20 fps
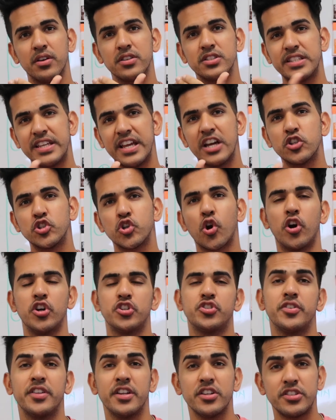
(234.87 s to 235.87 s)
see a
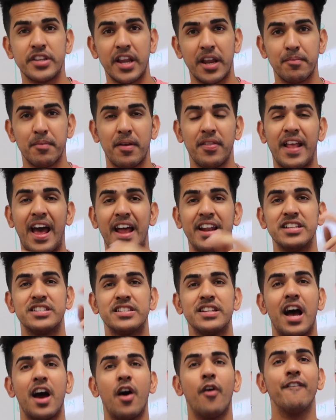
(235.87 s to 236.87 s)
charge on their statement that
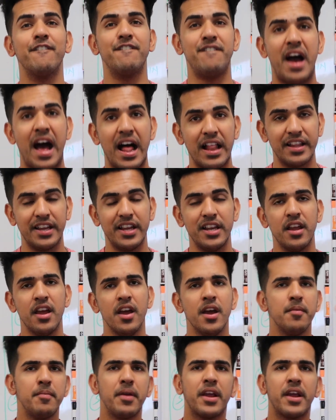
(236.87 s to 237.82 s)
is not valid